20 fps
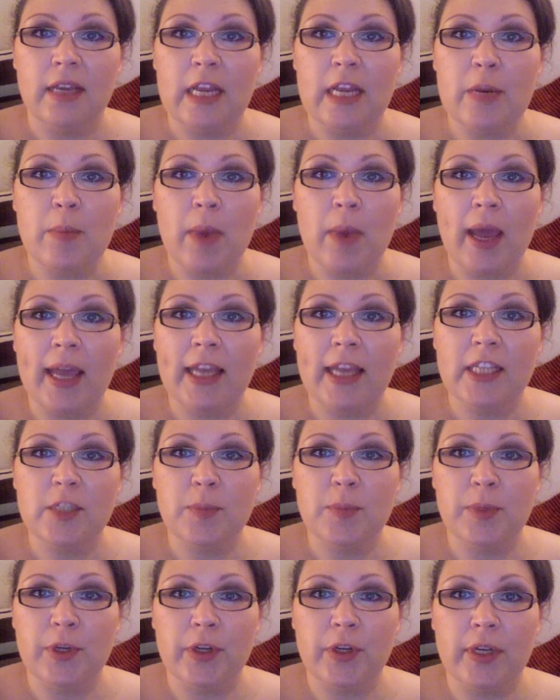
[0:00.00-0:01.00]
In my
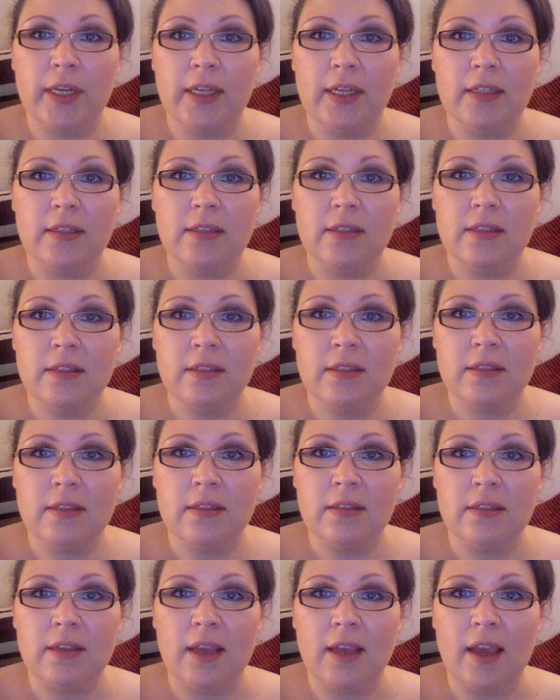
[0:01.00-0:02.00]

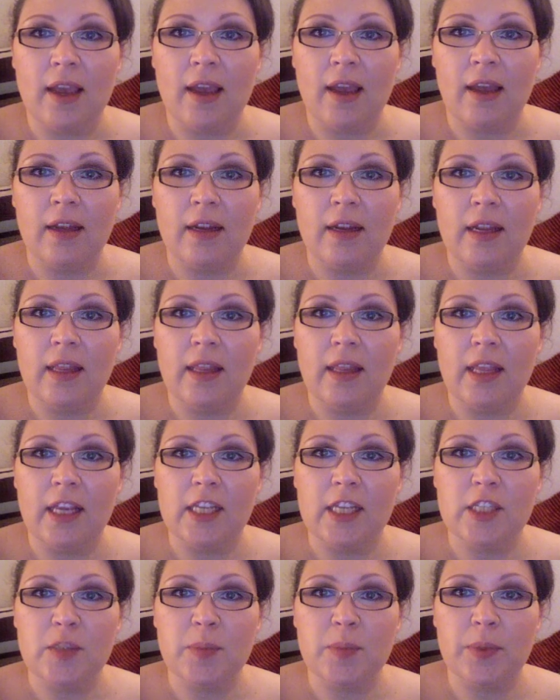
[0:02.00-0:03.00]
experience, and in the
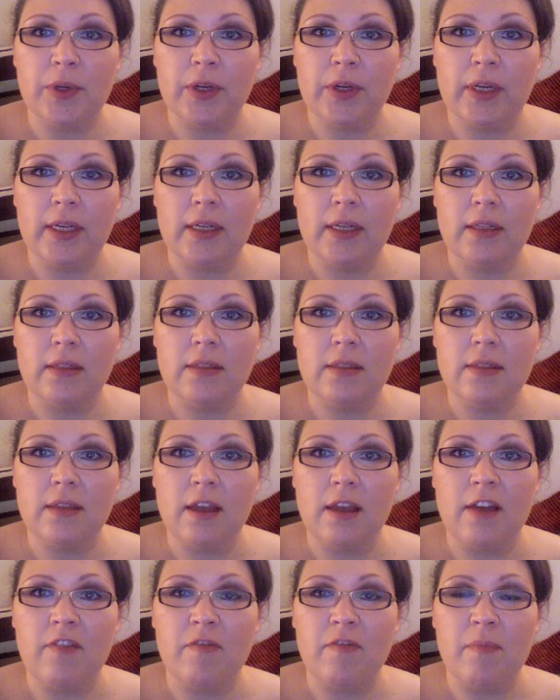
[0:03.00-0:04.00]
experience
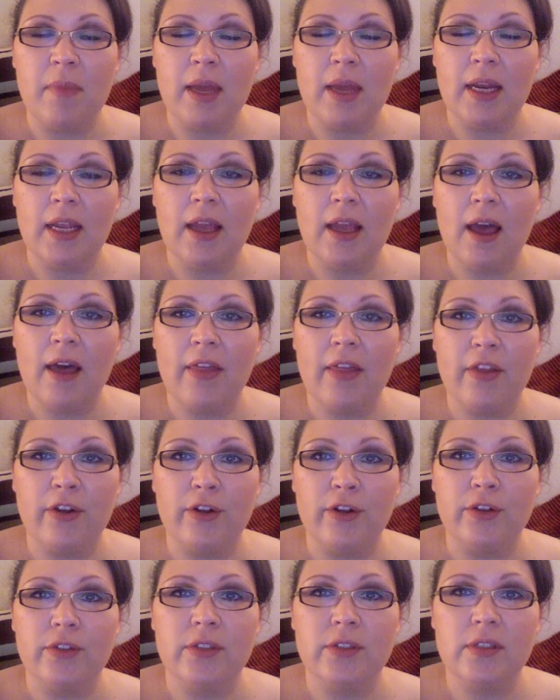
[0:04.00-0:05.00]
of many
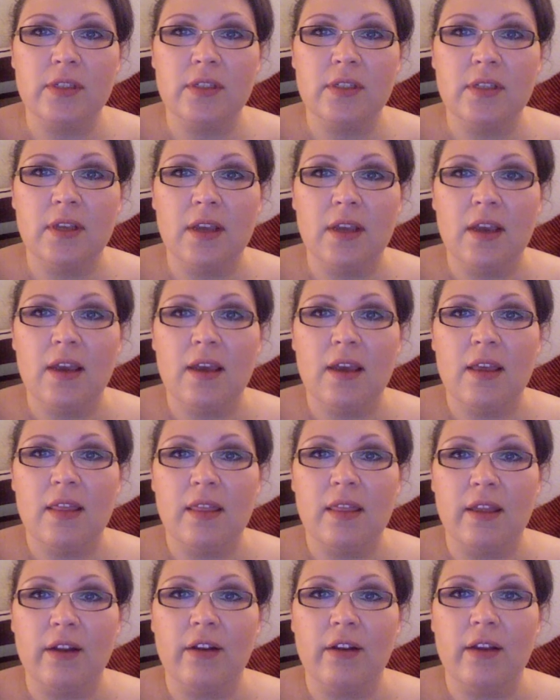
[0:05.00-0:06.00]
others,
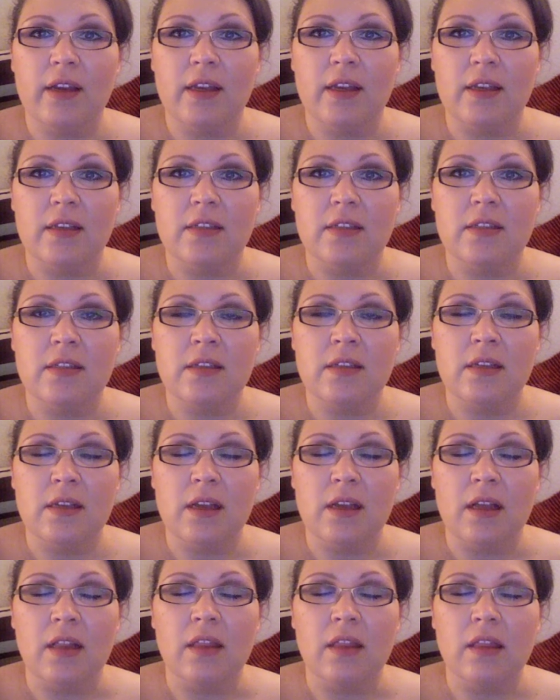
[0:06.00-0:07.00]
there is
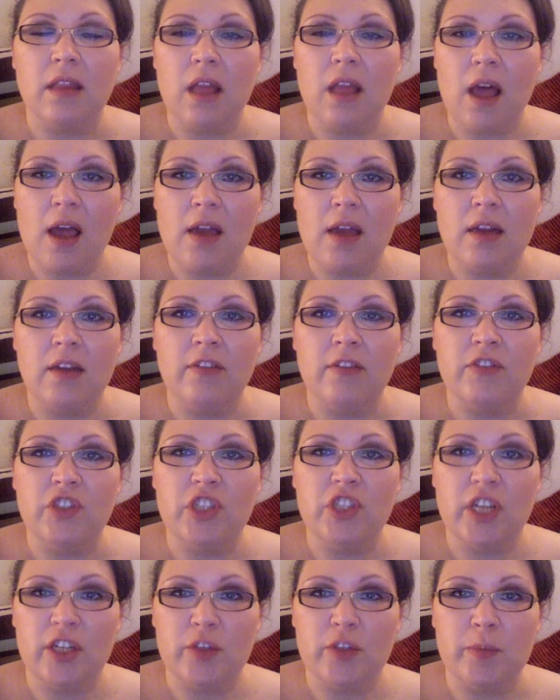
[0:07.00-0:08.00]
a lot of
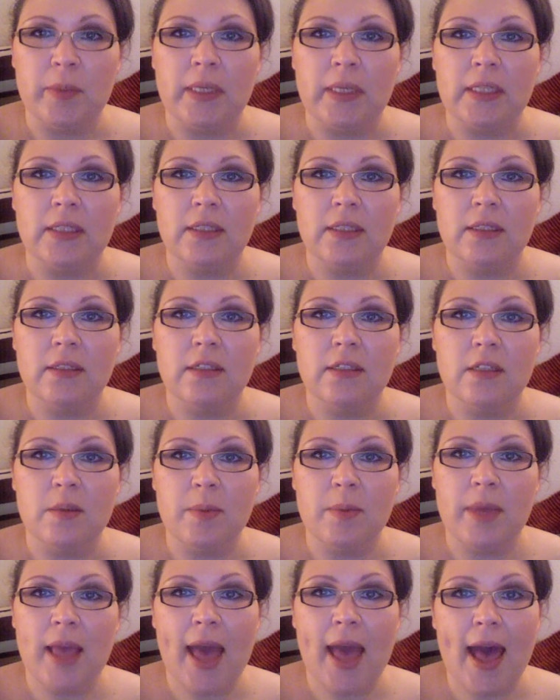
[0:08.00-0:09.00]
judgment
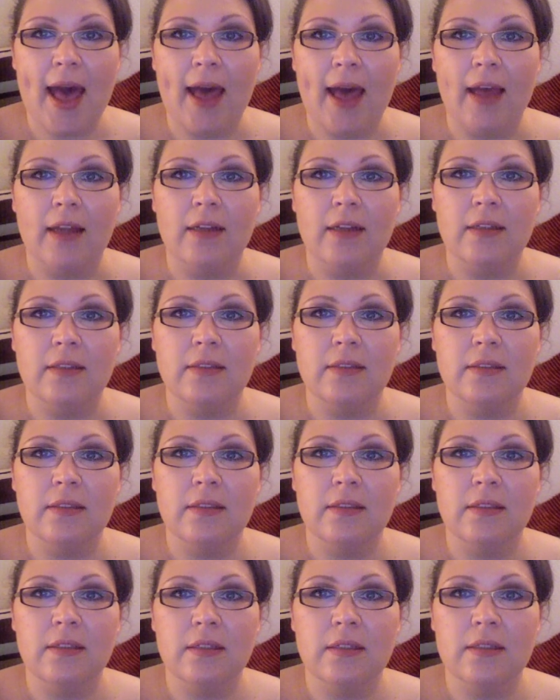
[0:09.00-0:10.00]
to be had
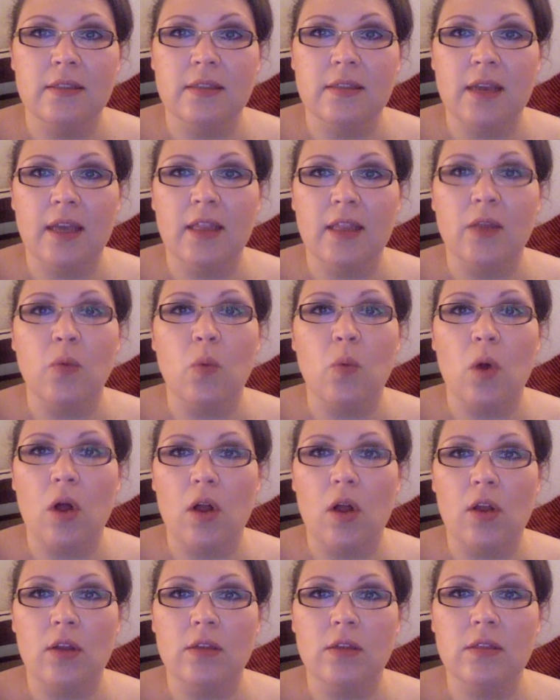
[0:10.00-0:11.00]
inside the
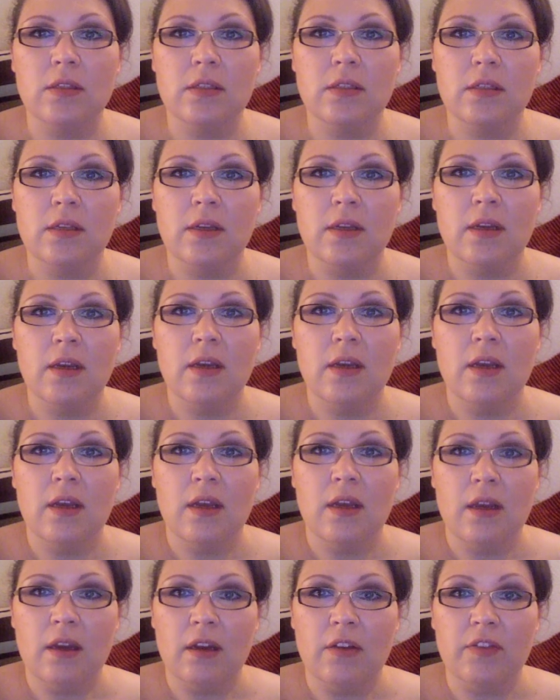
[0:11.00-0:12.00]
walls
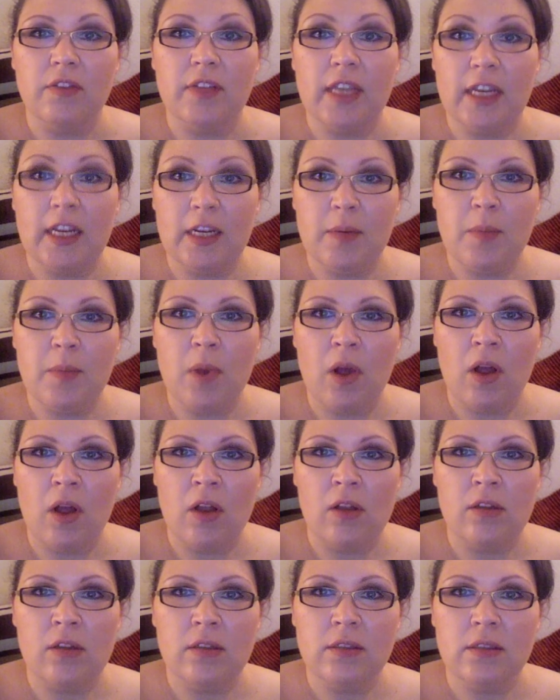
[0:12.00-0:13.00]
of kingdom
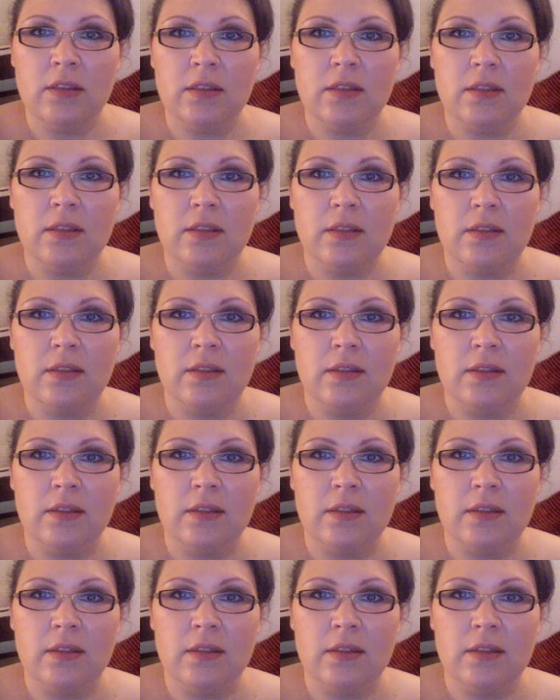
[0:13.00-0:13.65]
halls,